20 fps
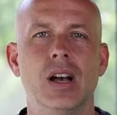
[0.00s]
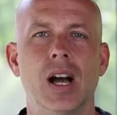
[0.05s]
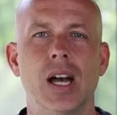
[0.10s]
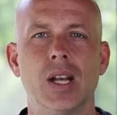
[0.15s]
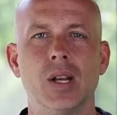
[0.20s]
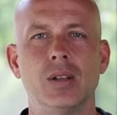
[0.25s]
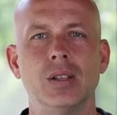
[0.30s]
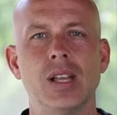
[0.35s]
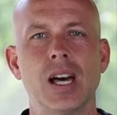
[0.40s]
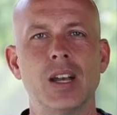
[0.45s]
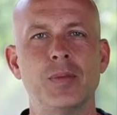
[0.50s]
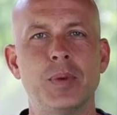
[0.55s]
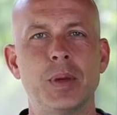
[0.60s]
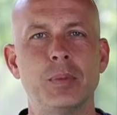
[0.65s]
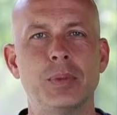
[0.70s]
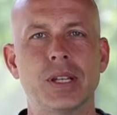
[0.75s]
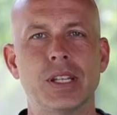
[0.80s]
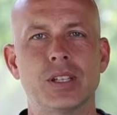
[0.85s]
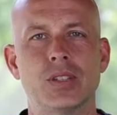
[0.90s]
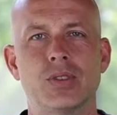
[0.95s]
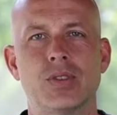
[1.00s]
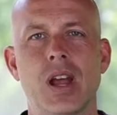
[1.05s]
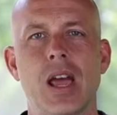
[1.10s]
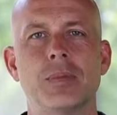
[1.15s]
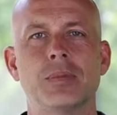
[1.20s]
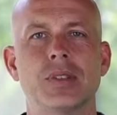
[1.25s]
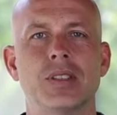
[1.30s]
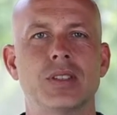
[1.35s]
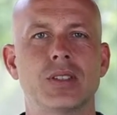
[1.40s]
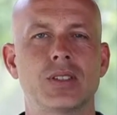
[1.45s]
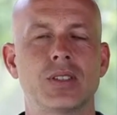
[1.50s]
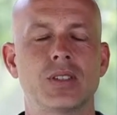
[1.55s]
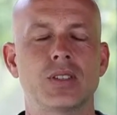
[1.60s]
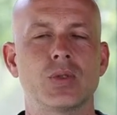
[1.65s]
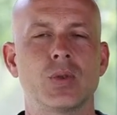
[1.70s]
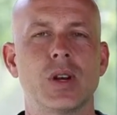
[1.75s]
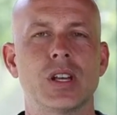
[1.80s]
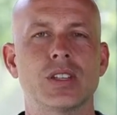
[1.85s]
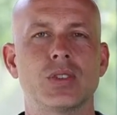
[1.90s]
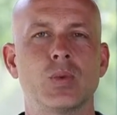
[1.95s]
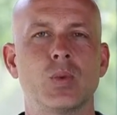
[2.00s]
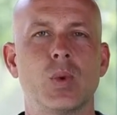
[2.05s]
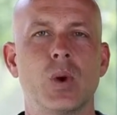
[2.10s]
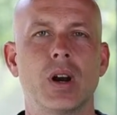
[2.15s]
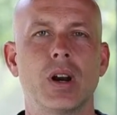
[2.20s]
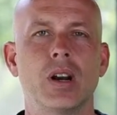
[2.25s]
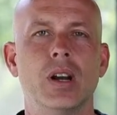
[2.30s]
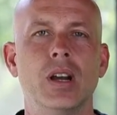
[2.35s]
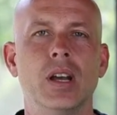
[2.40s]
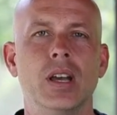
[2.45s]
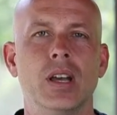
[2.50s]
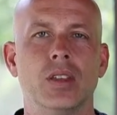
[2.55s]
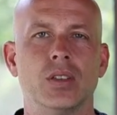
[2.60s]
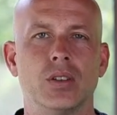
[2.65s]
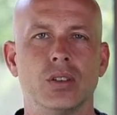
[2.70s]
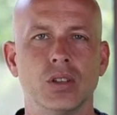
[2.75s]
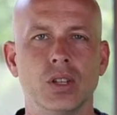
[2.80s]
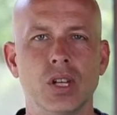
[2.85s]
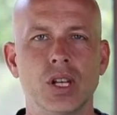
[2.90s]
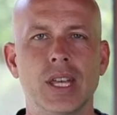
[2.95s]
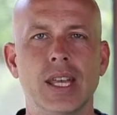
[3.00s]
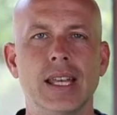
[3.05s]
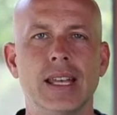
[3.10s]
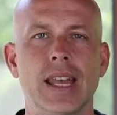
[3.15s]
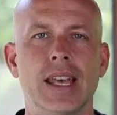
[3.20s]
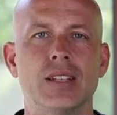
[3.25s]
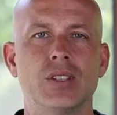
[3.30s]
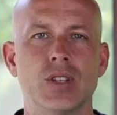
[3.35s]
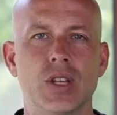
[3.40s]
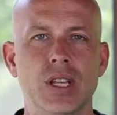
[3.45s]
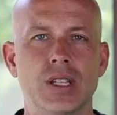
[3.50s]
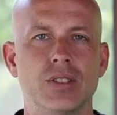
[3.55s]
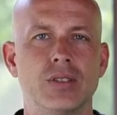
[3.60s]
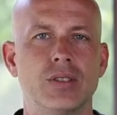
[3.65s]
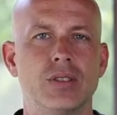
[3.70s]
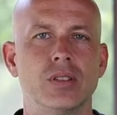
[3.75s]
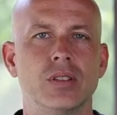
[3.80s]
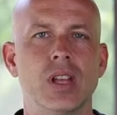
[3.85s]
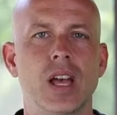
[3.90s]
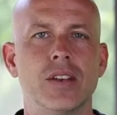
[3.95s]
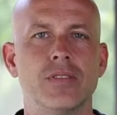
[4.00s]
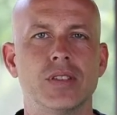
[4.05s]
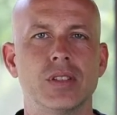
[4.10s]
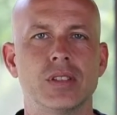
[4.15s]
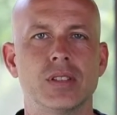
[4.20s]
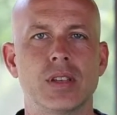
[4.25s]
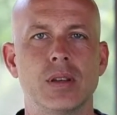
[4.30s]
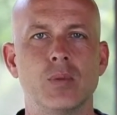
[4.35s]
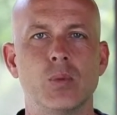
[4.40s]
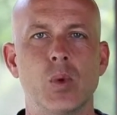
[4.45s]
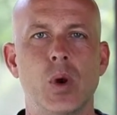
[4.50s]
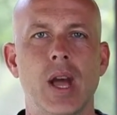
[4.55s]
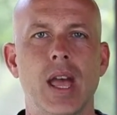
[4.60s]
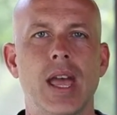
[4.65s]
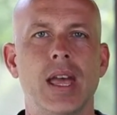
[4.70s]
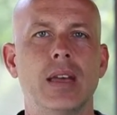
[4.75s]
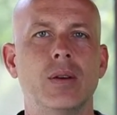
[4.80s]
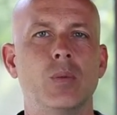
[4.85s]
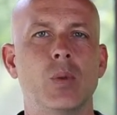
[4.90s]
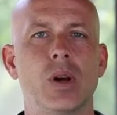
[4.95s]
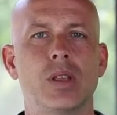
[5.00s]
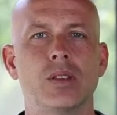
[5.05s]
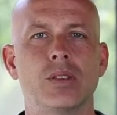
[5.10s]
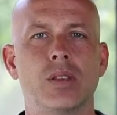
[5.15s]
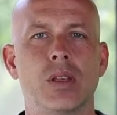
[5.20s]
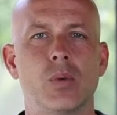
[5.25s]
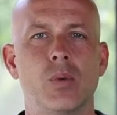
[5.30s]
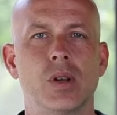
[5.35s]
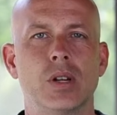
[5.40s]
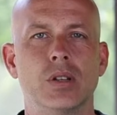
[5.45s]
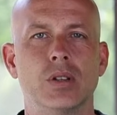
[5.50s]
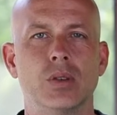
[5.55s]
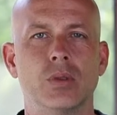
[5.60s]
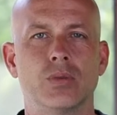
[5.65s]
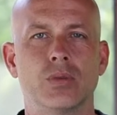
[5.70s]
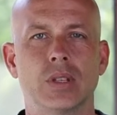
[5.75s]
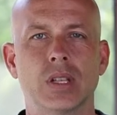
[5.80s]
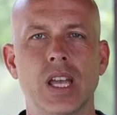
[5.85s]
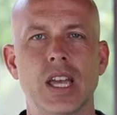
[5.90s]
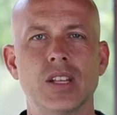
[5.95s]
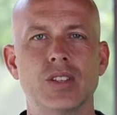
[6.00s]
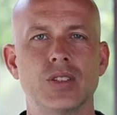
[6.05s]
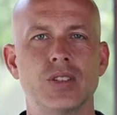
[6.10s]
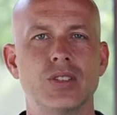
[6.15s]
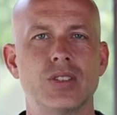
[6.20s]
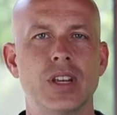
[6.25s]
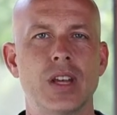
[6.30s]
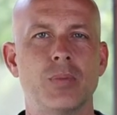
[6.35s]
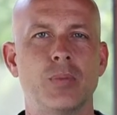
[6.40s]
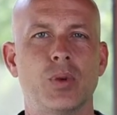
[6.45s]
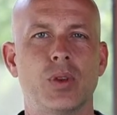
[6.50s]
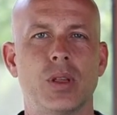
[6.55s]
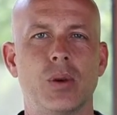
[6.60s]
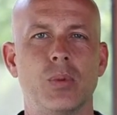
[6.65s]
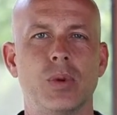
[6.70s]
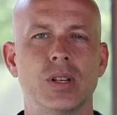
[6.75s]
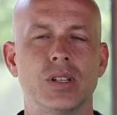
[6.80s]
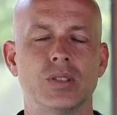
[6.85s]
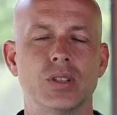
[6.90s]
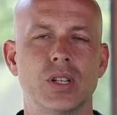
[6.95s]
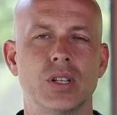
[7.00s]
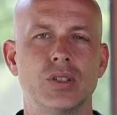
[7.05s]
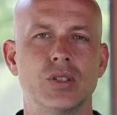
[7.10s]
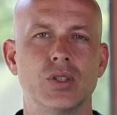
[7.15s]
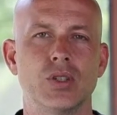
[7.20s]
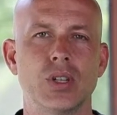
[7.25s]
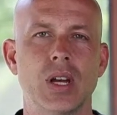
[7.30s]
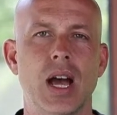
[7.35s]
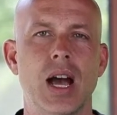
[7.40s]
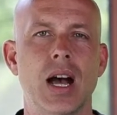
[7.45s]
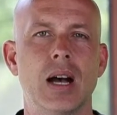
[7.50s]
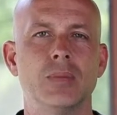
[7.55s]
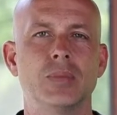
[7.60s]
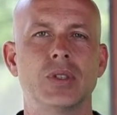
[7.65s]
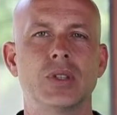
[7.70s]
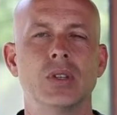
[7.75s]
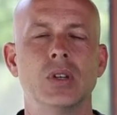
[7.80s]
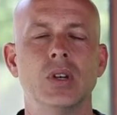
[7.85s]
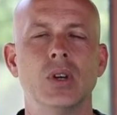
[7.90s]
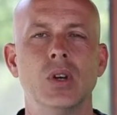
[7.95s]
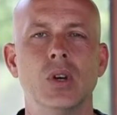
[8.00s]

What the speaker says: I know a lot of people get trapped in this situation where they're looking at changing their life in some way, whether they want a new relationship or they want to change jobs